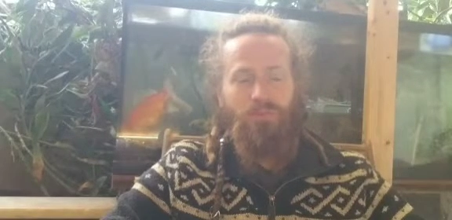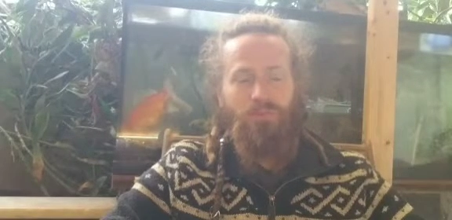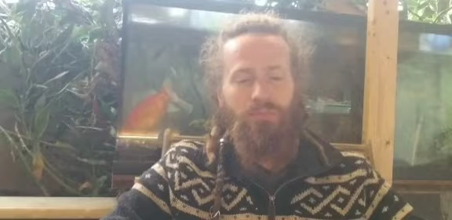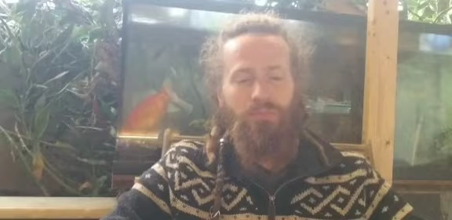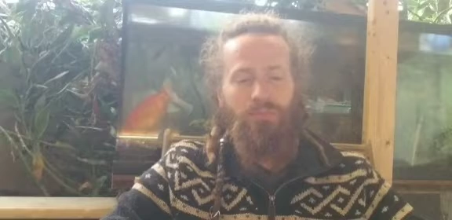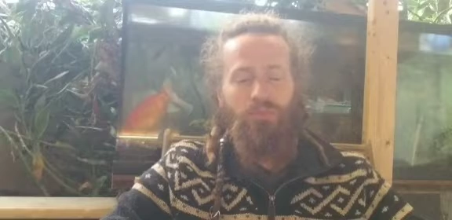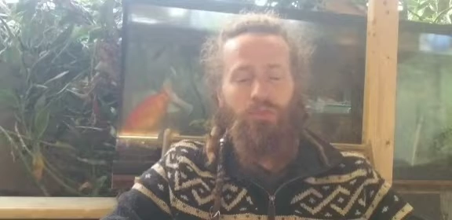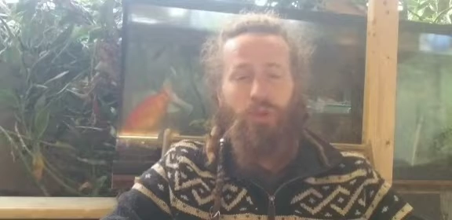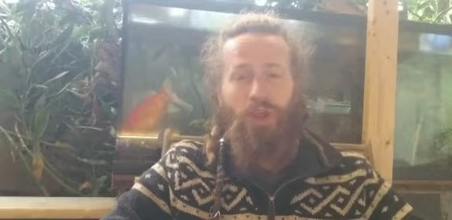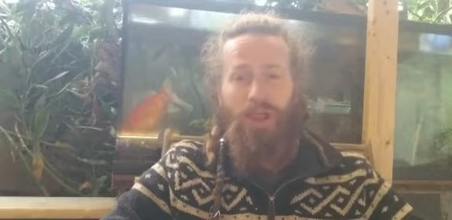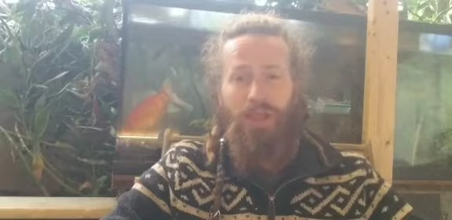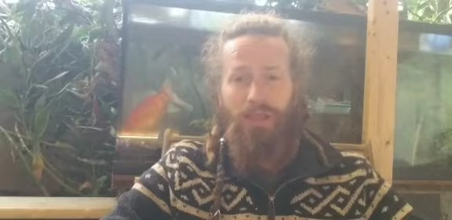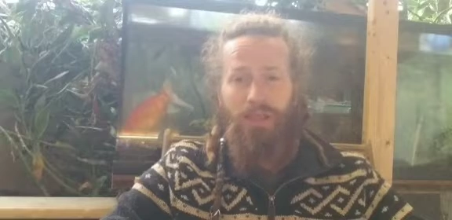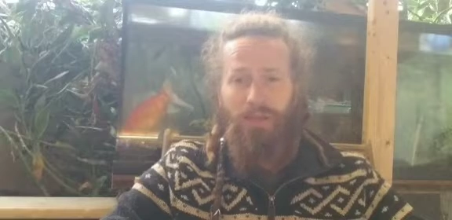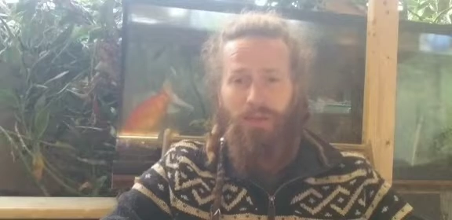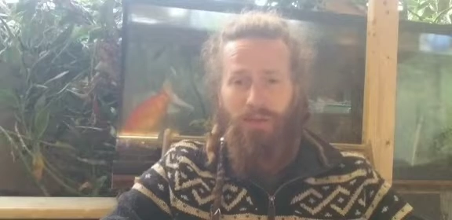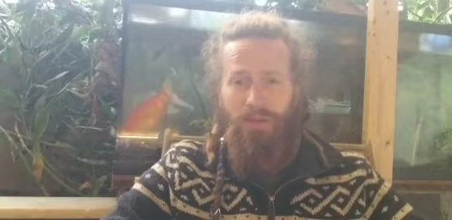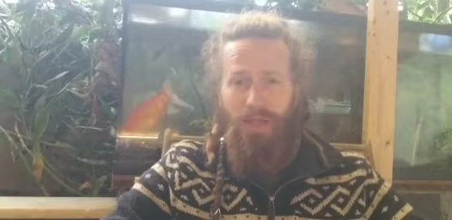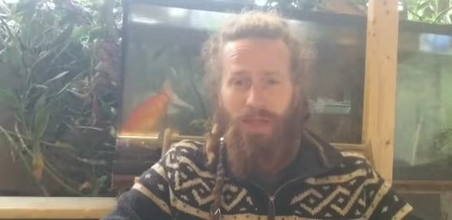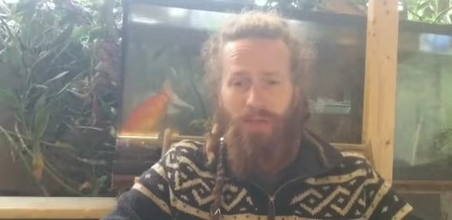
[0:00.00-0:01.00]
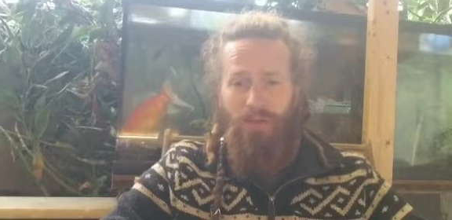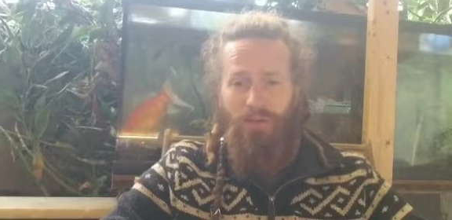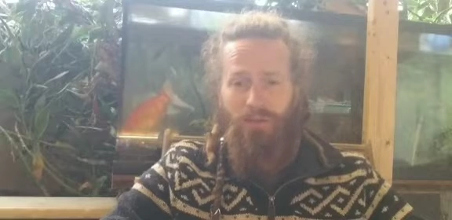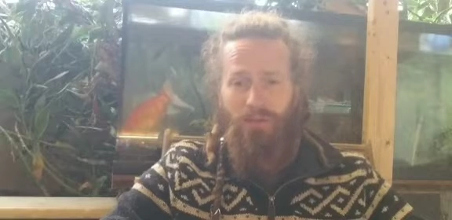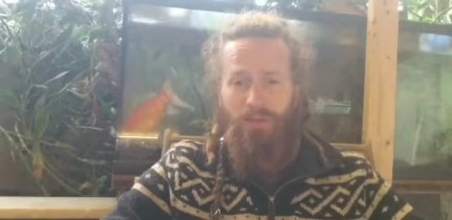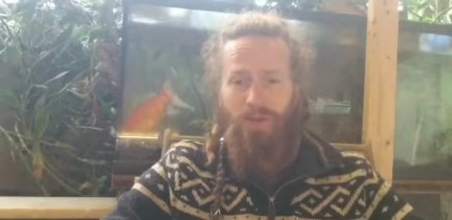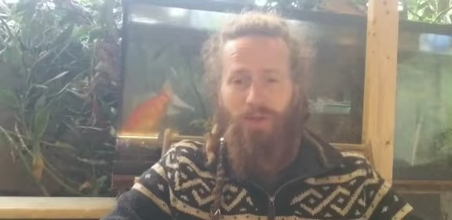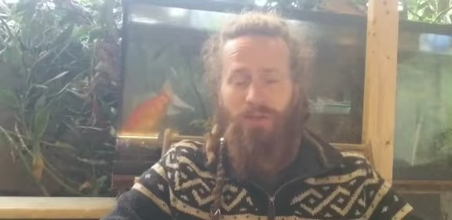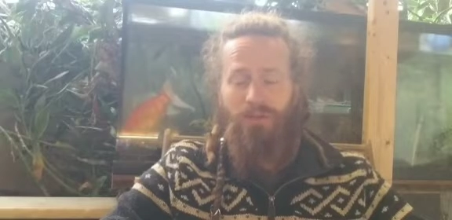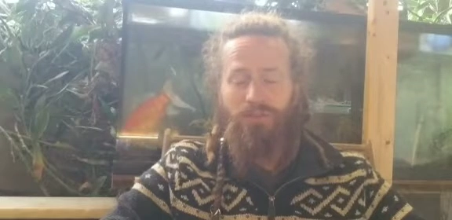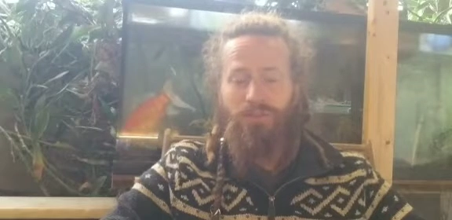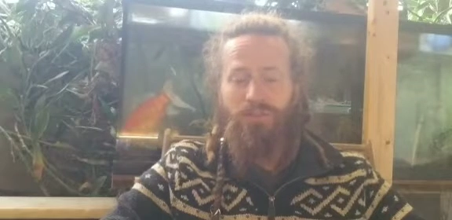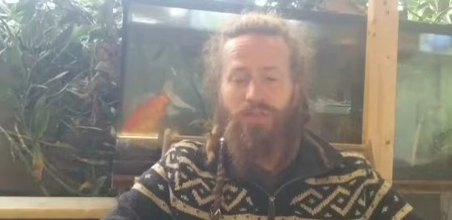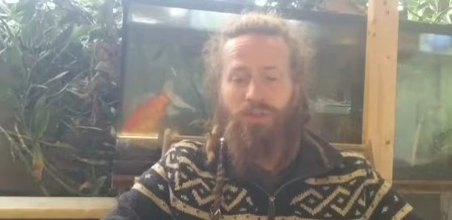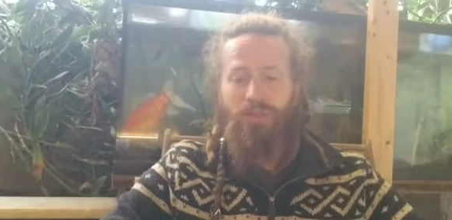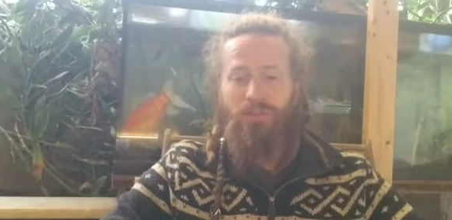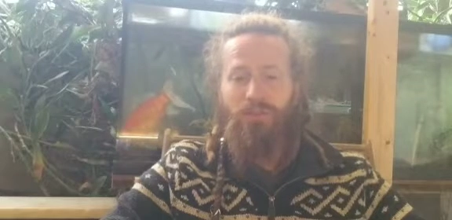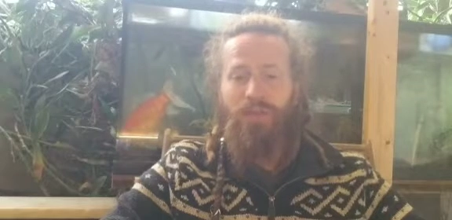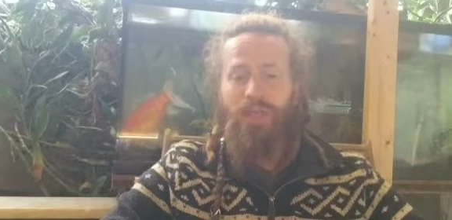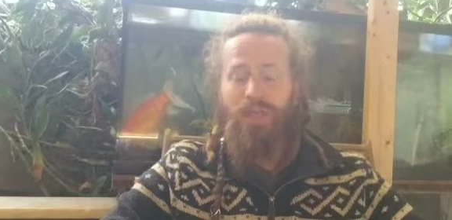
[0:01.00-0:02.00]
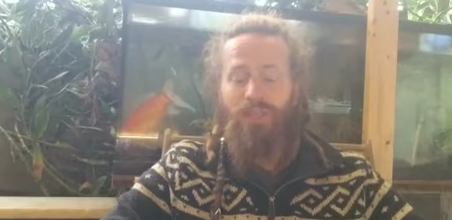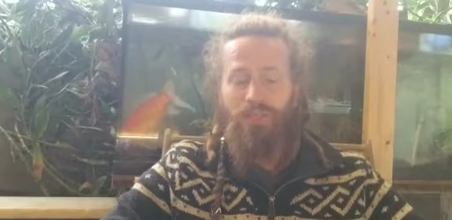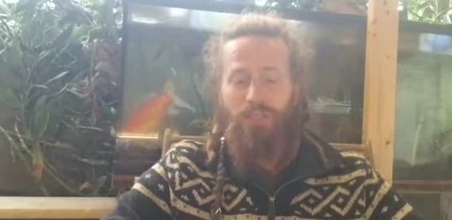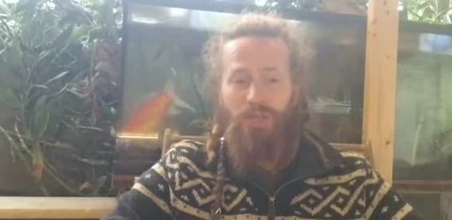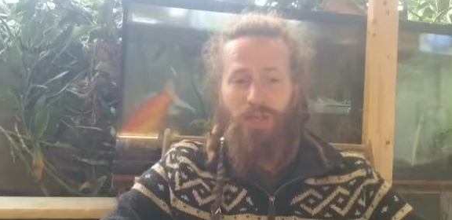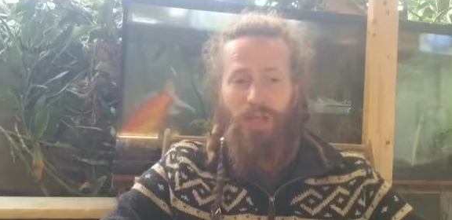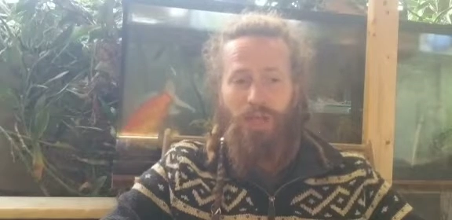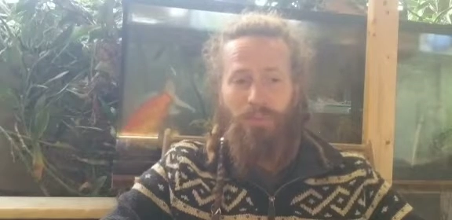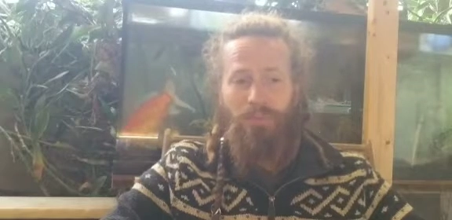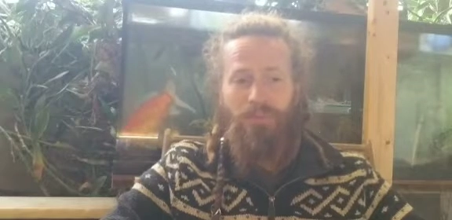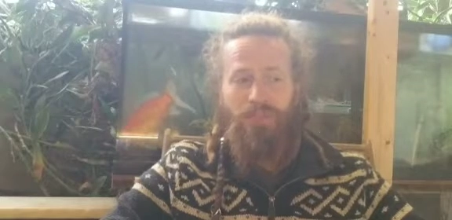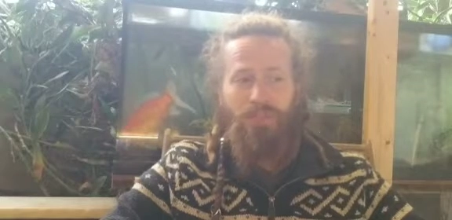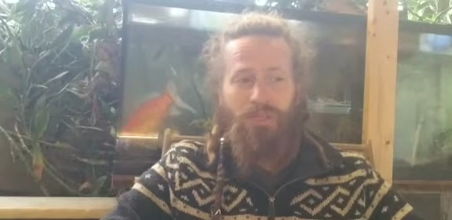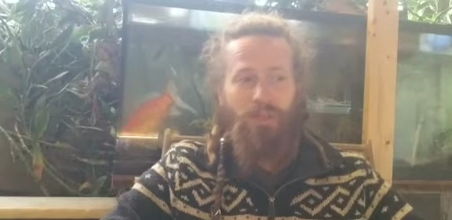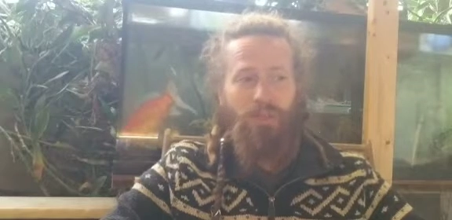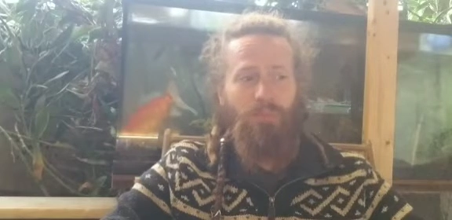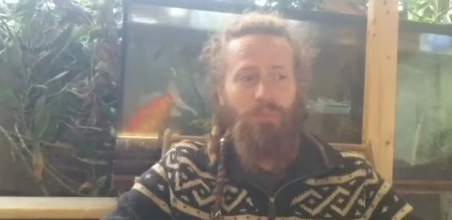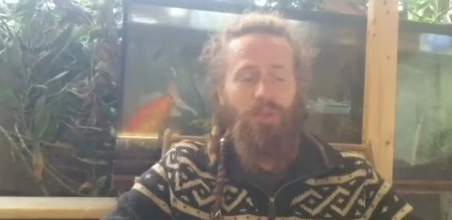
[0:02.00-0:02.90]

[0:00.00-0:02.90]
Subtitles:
tracking down Han Solo, catching up to him,